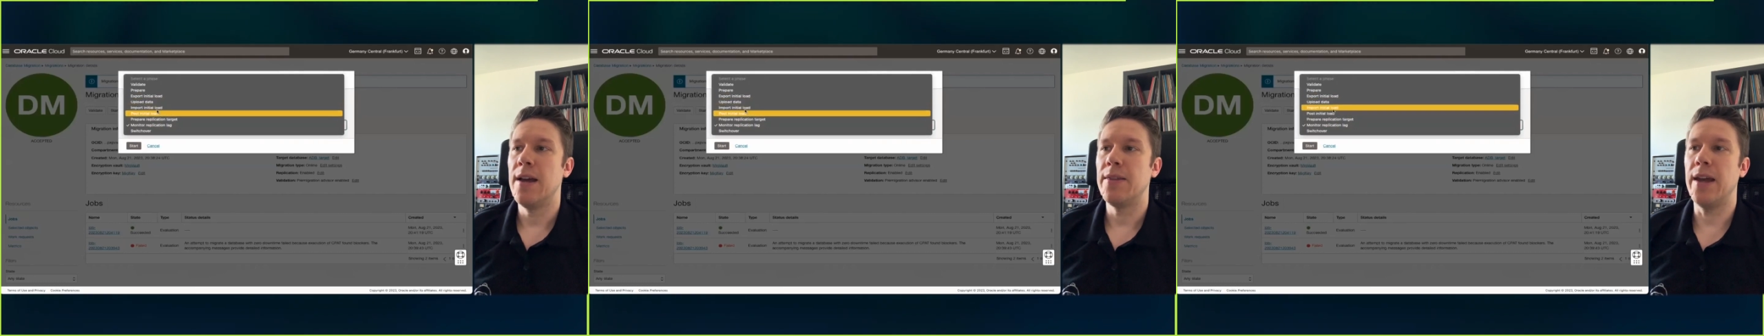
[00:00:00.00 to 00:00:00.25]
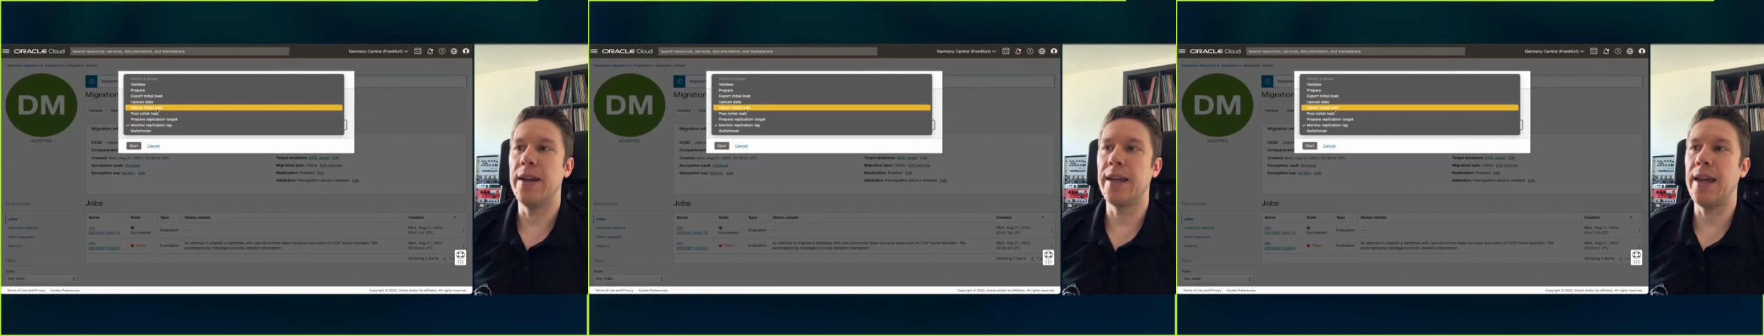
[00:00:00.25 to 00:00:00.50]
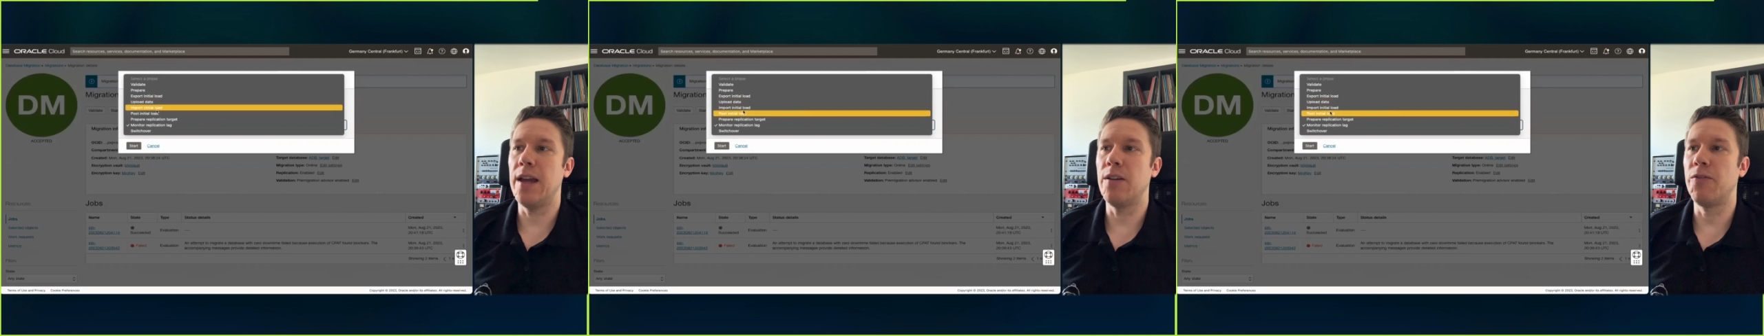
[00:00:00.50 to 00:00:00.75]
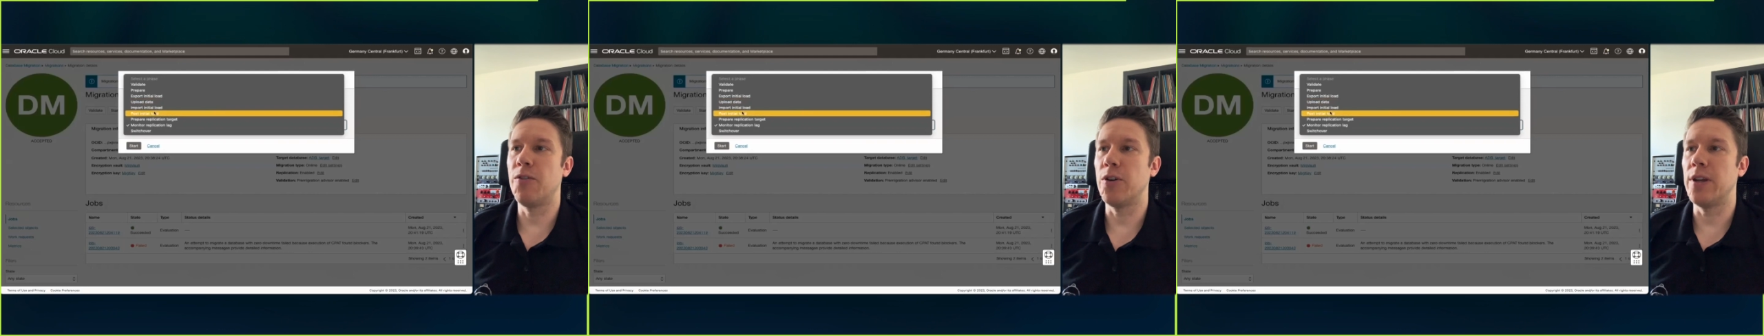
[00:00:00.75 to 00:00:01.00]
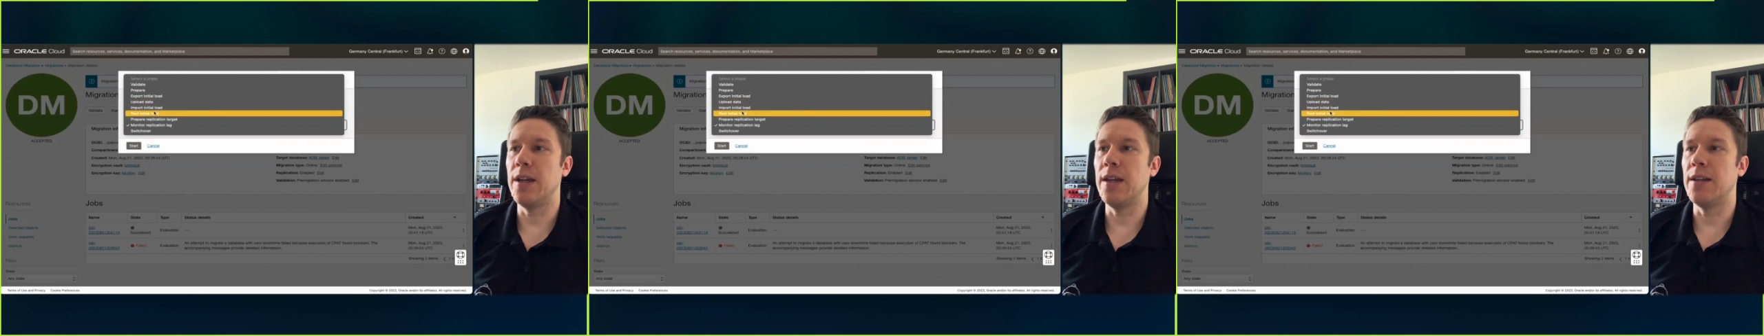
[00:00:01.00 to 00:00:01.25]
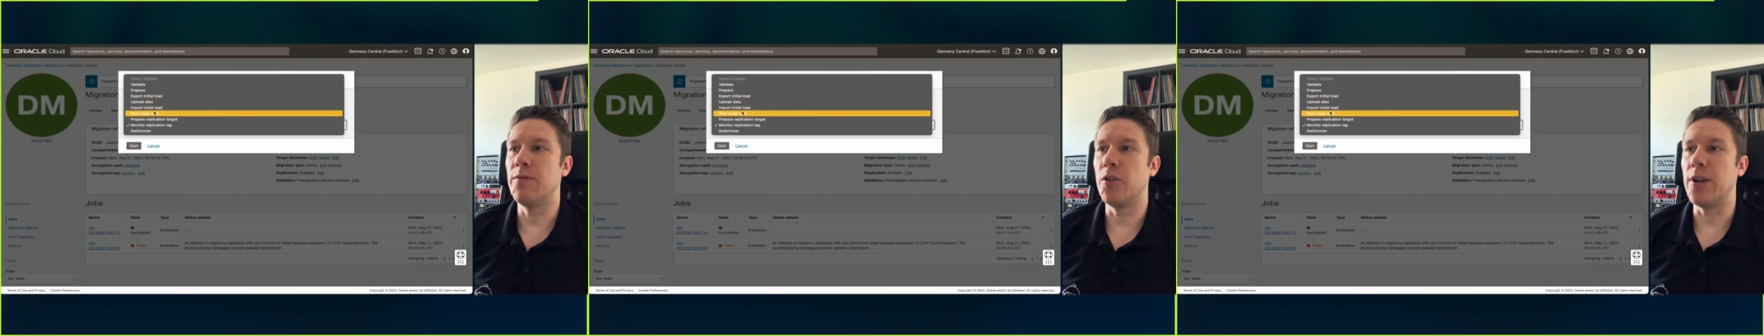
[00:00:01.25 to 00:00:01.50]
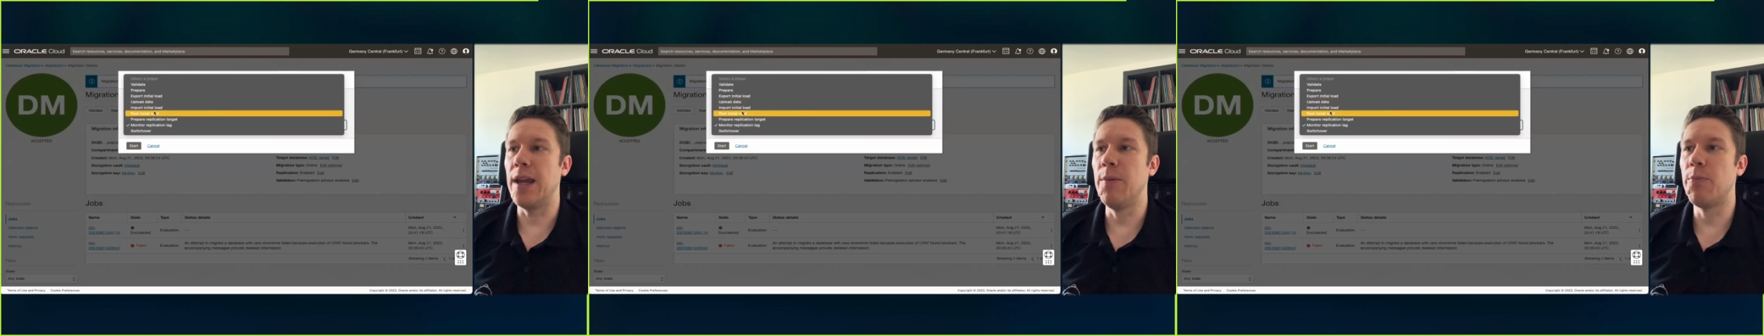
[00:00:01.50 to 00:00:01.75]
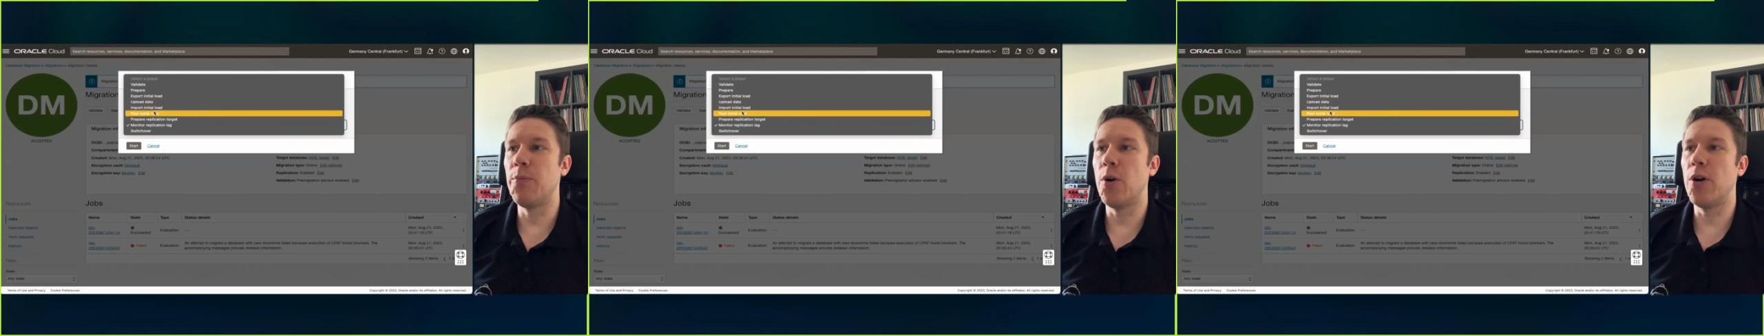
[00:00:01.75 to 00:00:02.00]
then again for the
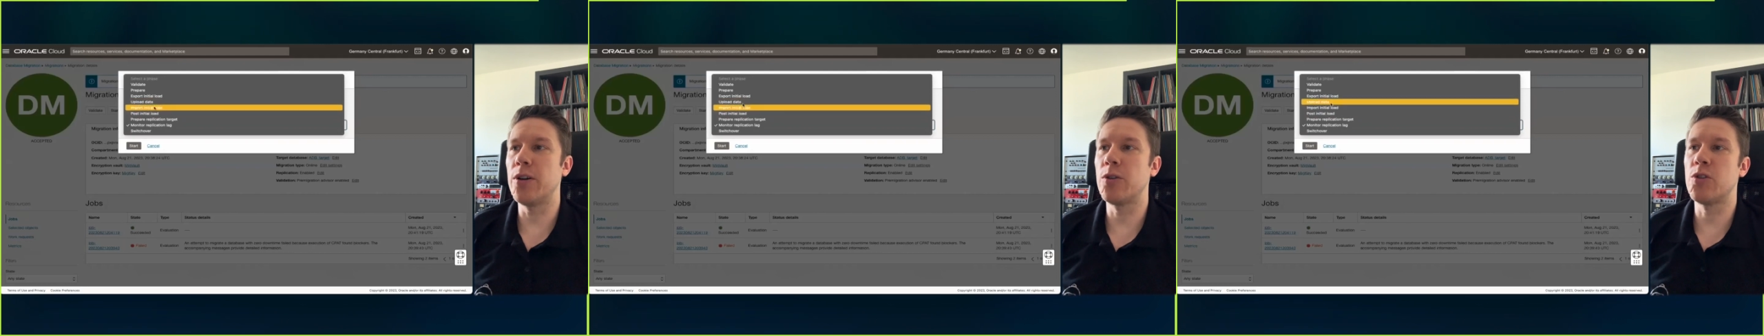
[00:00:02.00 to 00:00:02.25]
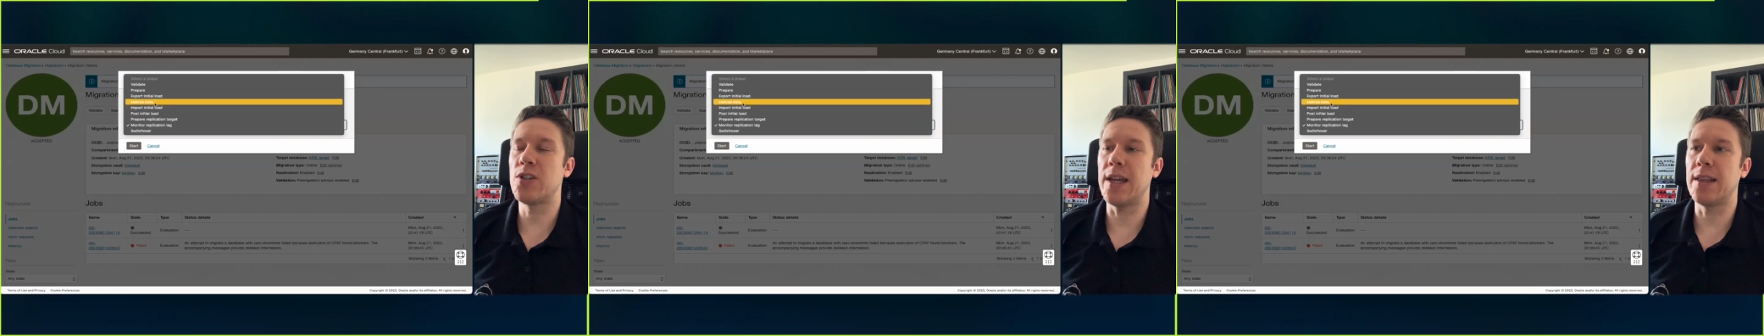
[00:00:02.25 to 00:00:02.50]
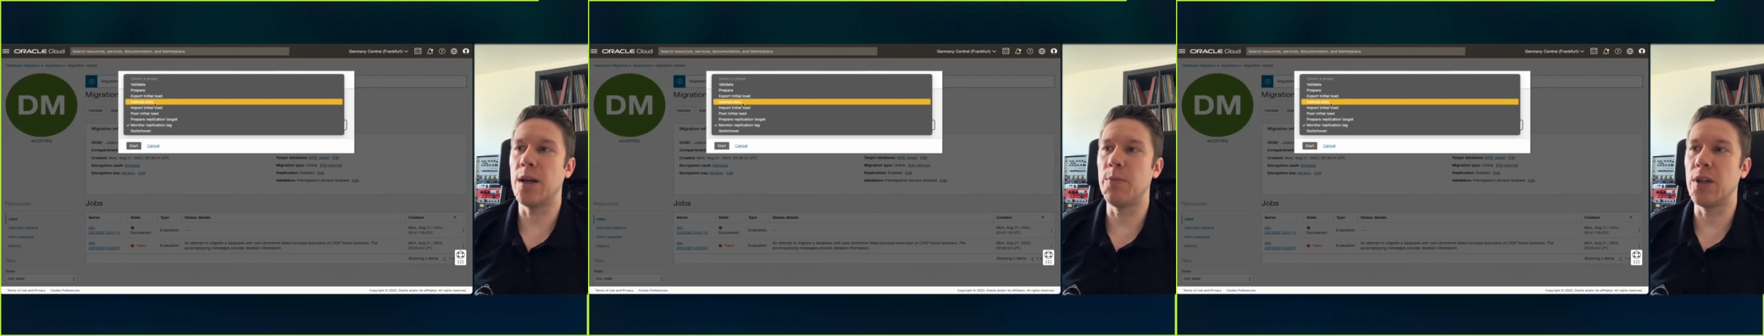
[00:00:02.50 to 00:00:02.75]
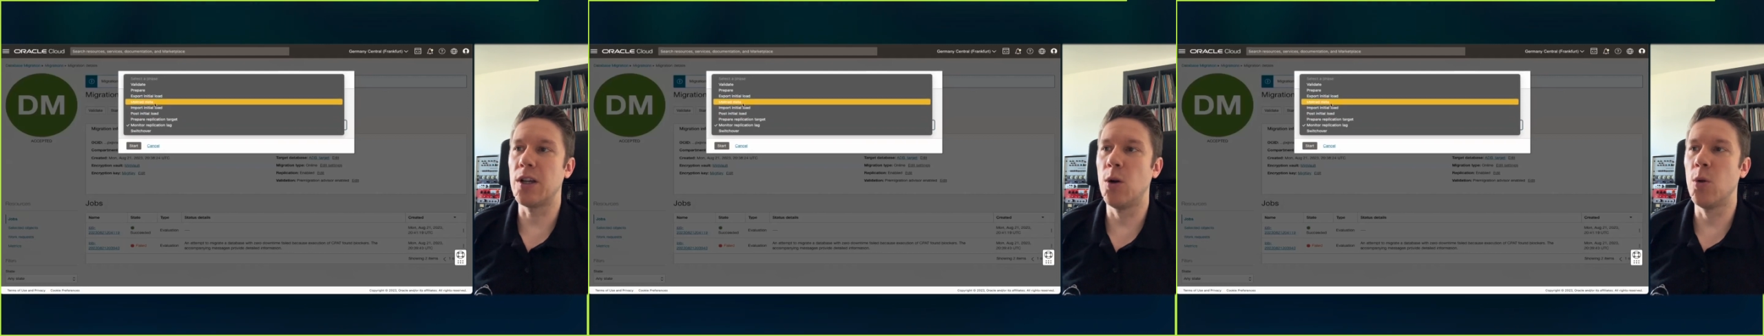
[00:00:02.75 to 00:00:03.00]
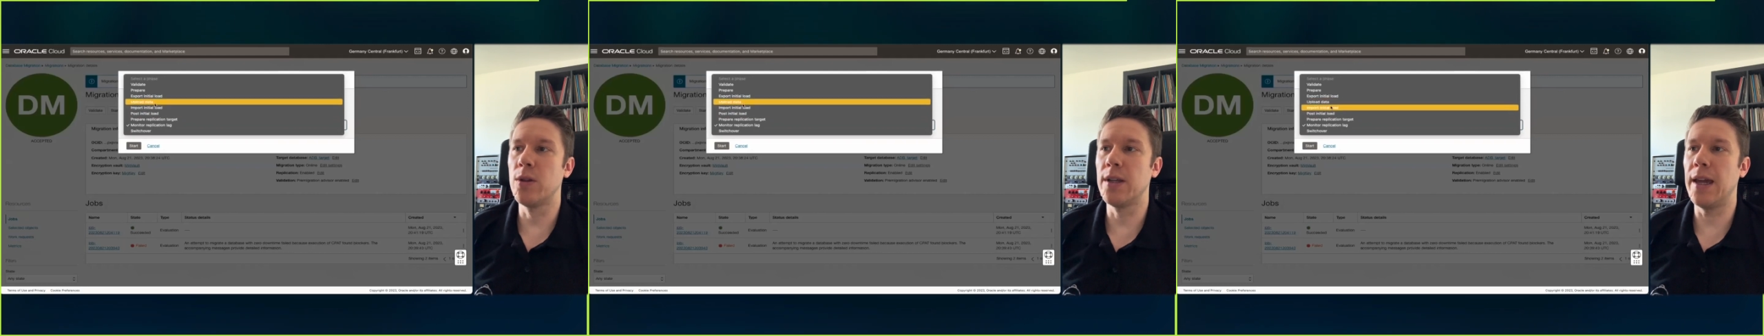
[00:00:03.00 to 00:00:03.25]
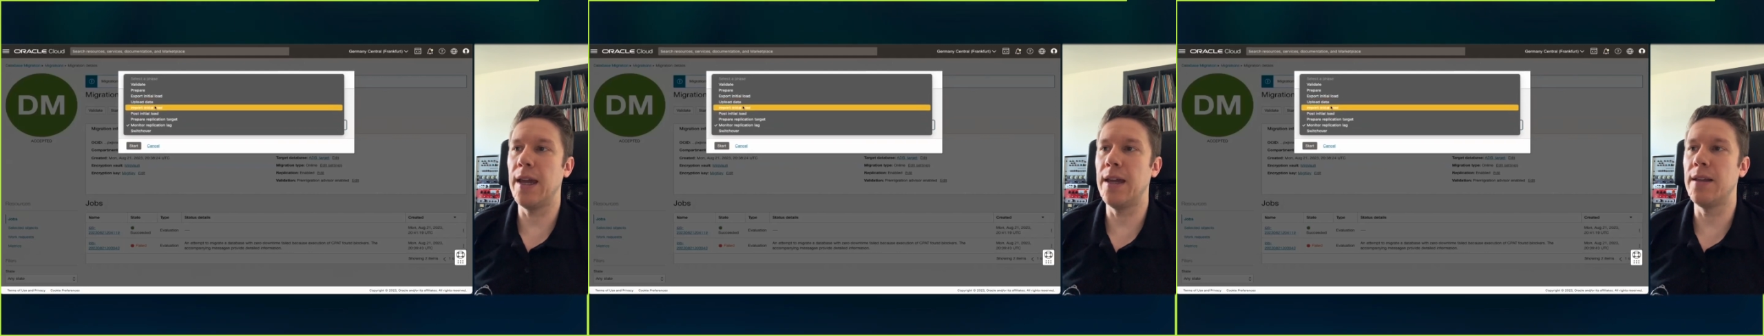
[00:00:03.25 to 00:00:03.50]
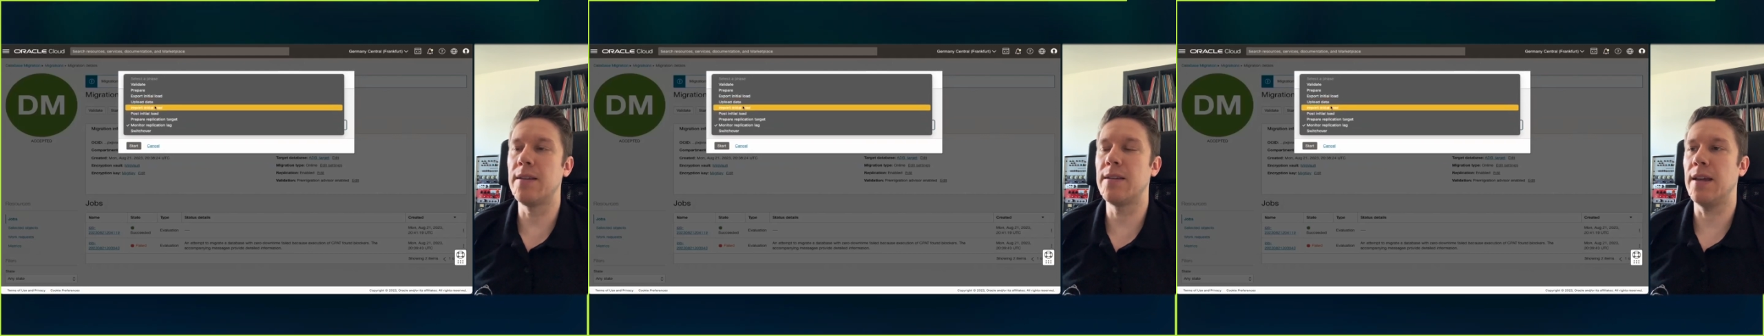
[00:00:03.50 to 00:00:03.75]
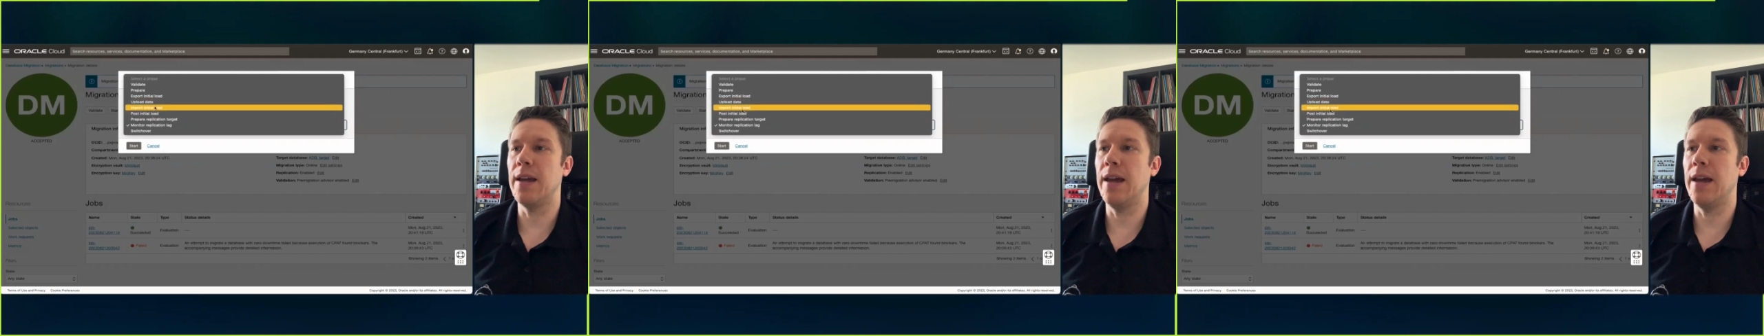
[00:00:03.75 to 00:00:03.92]
import to set up the golden gate,